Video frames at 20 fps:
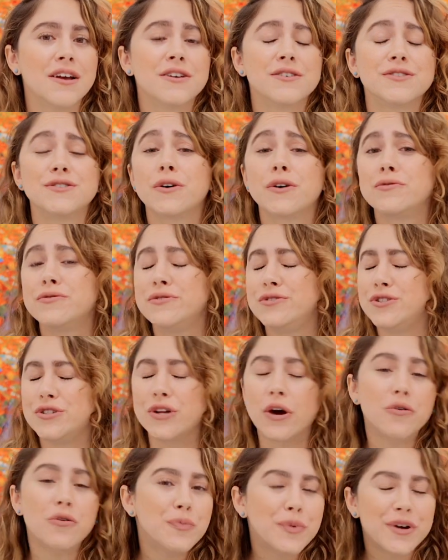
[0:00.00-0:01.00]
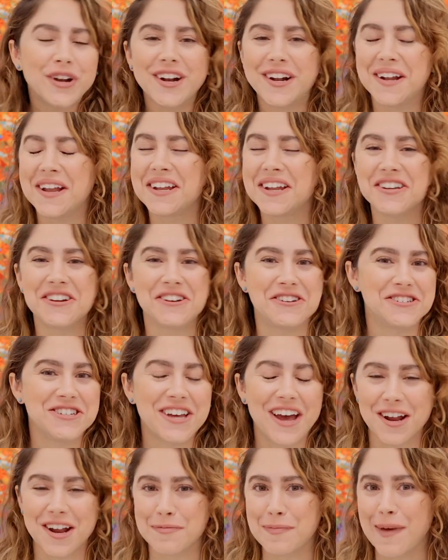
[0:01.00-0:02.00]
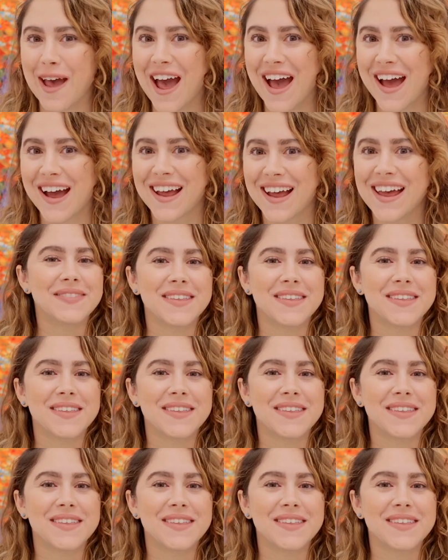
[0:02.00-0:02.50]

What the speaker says: So don't put it in your check bag.